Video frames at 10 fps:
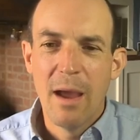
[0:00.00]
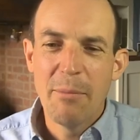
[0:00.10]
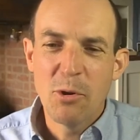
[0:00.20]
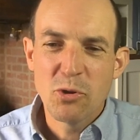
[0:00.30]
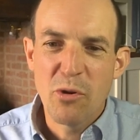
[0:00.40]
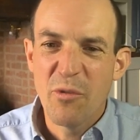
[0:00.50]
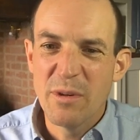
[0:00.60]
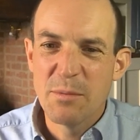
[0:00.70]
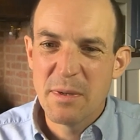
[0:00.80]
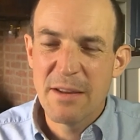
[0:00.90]
I'm not sure if we
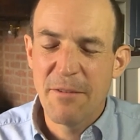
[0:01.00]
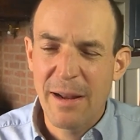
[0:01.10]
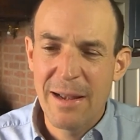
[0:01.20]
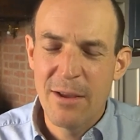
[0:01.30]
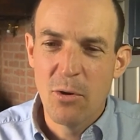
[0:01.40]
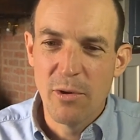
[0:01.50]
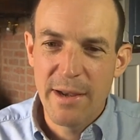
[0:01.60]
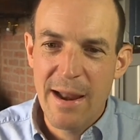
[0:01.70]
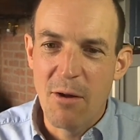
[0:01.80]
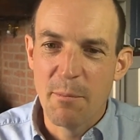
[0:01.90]
specifically called
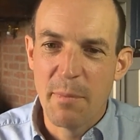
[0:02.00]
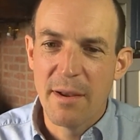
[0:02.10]
it out,